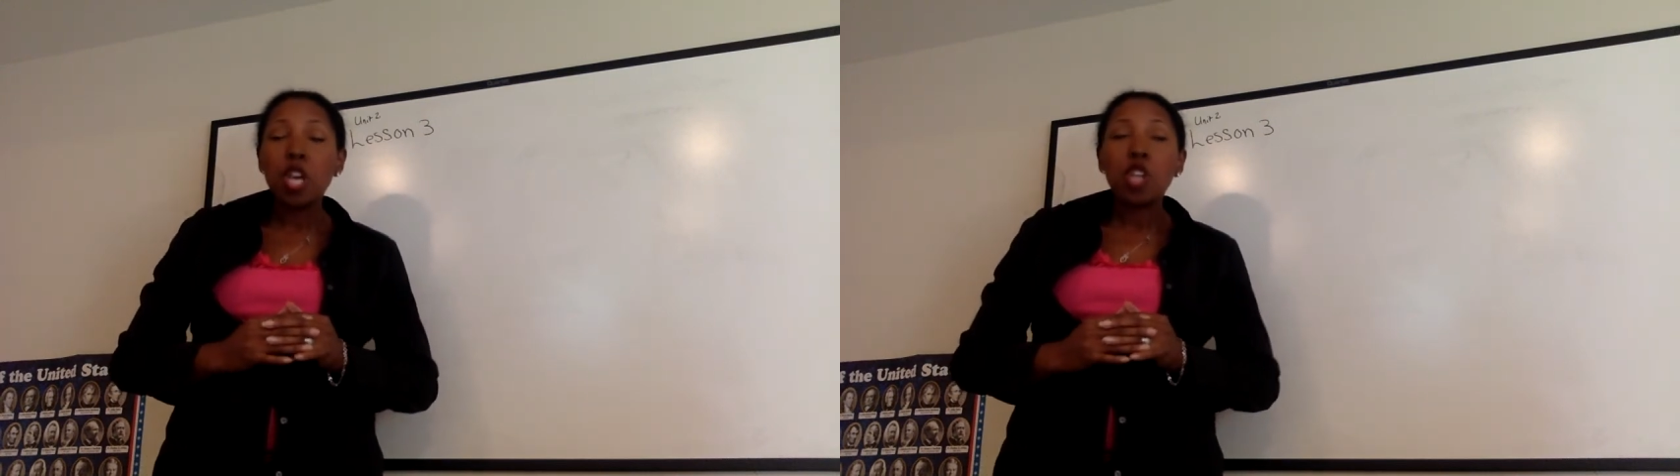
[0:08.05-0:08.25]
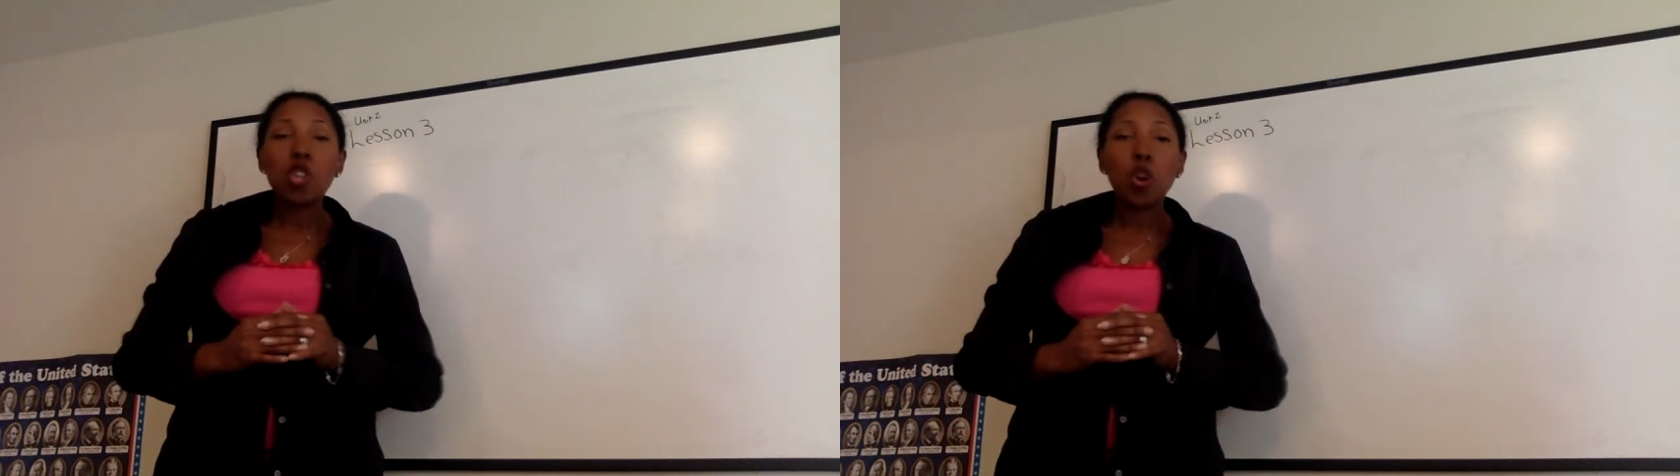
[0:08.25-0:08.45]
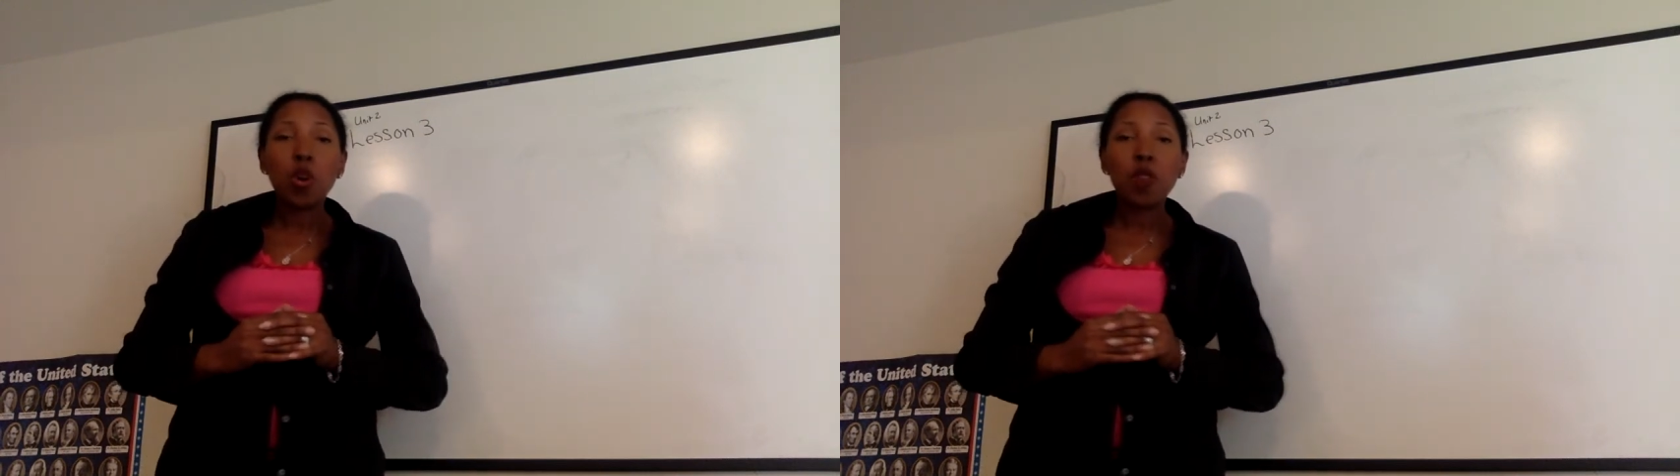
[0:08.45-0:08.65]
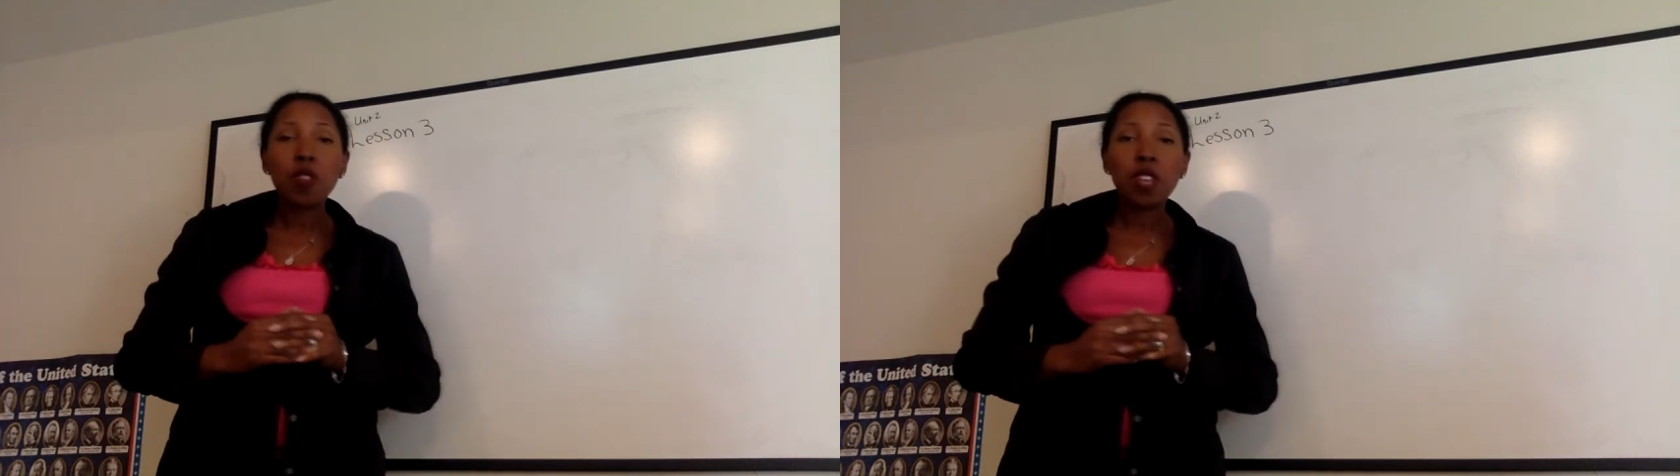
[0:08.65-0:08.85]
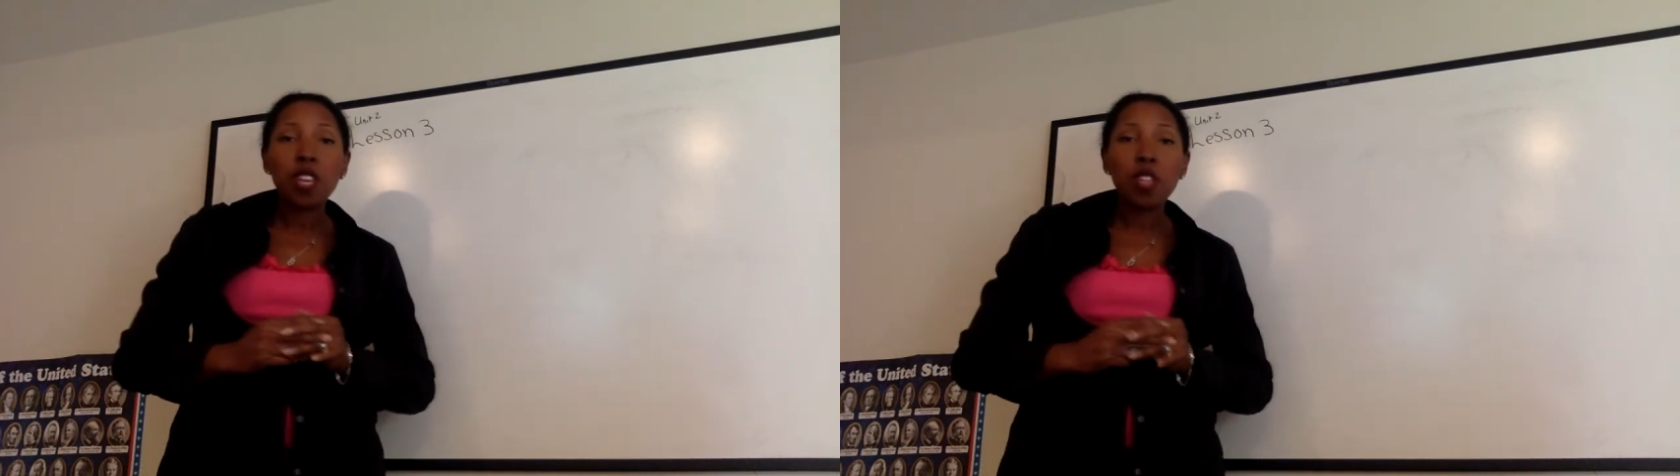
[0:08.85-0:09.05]
so
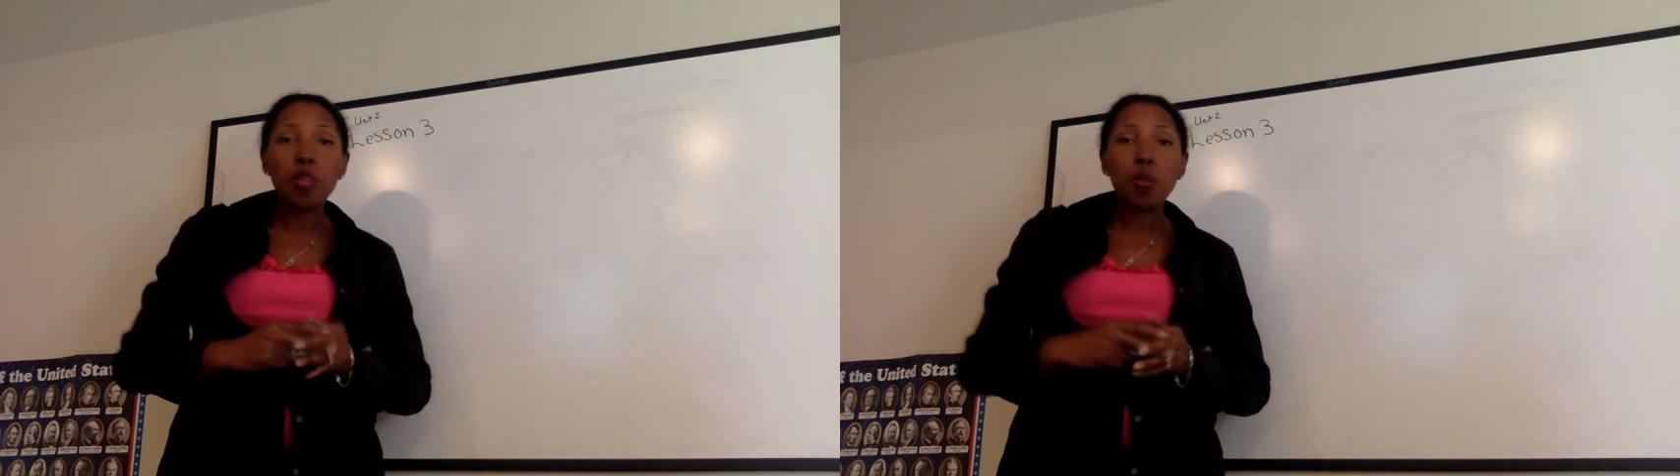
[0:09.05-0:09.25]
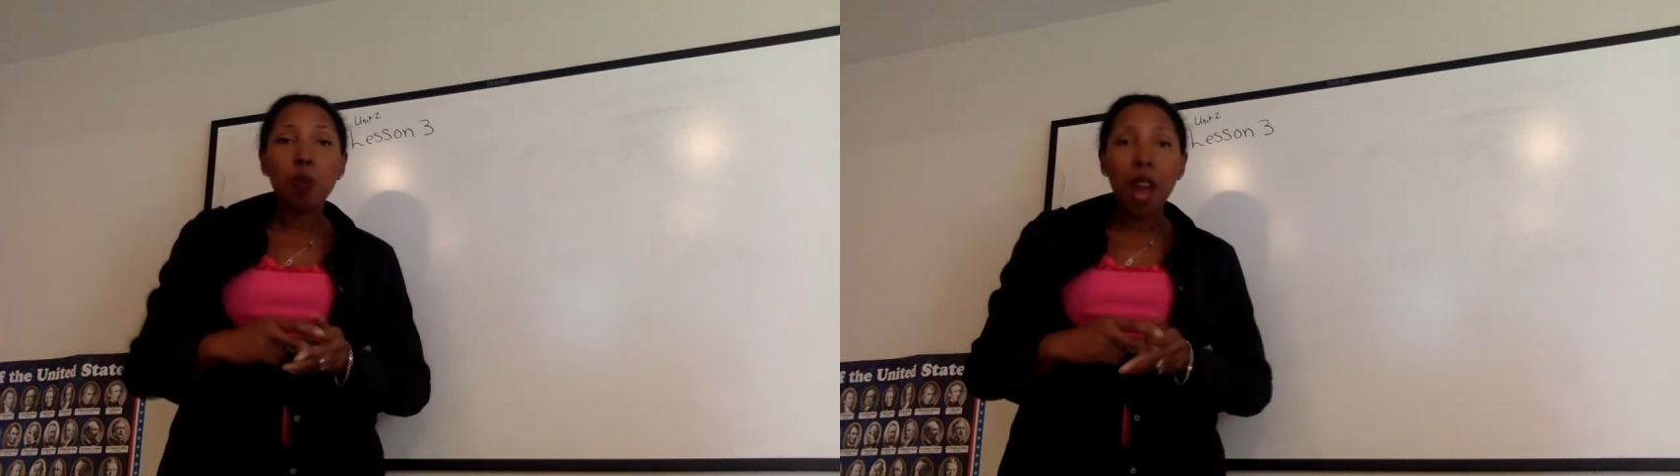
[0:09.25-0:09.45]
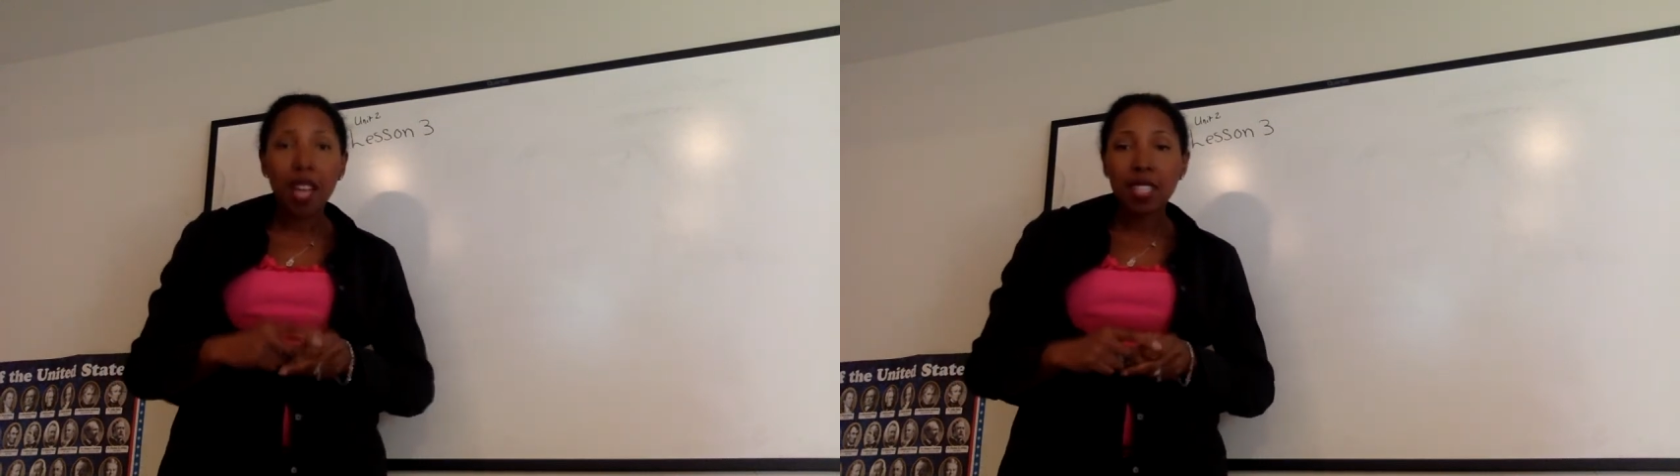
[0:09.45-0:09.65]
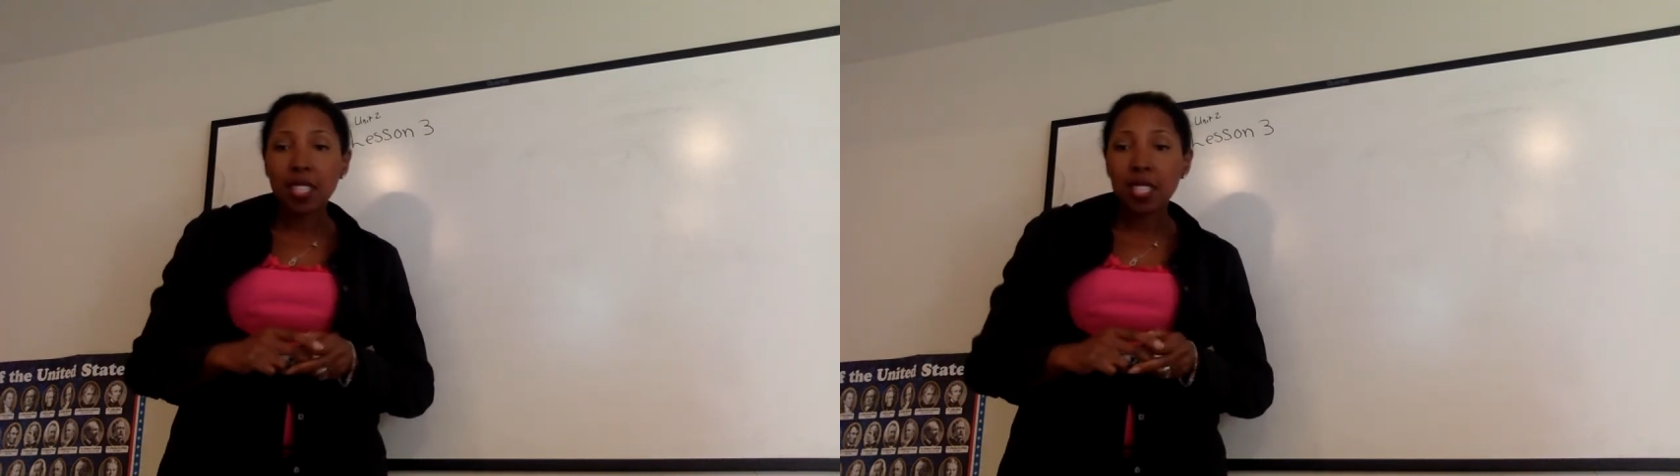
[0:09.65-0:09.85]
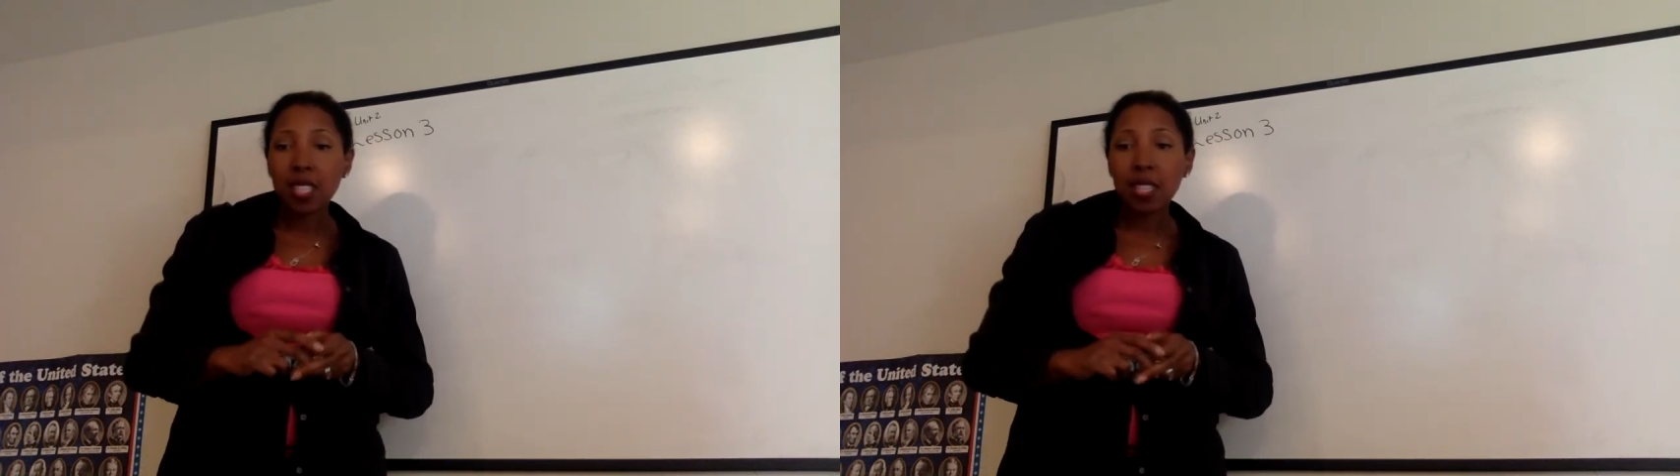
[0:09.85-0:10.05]
hopefully through
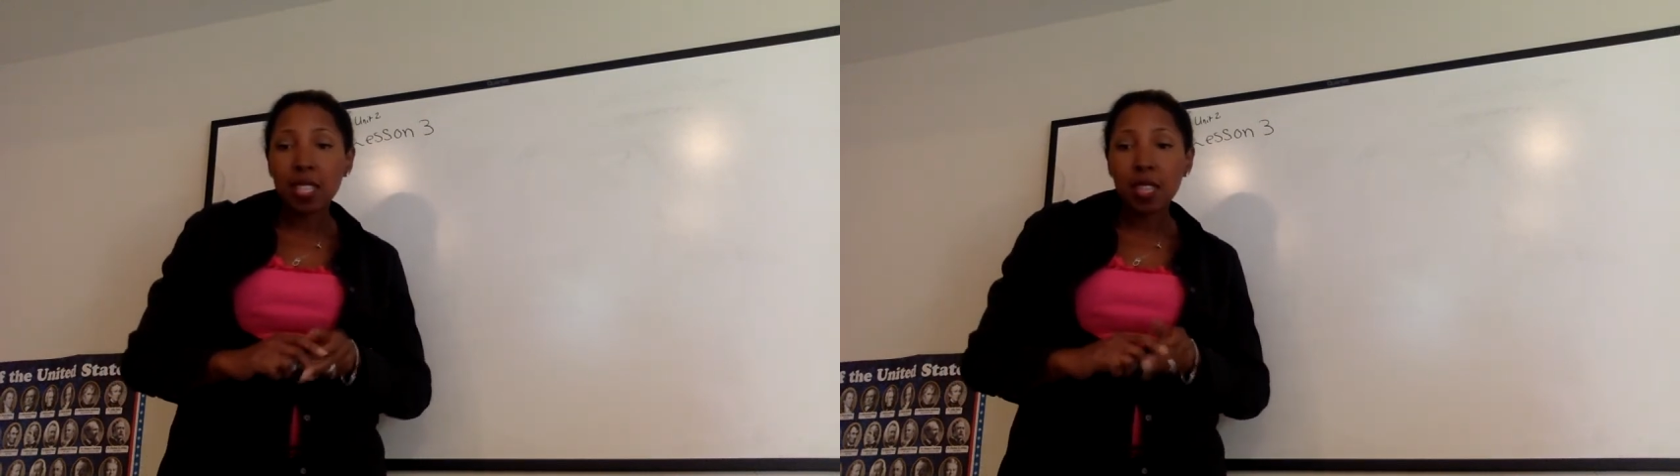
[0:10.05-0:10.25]
practicing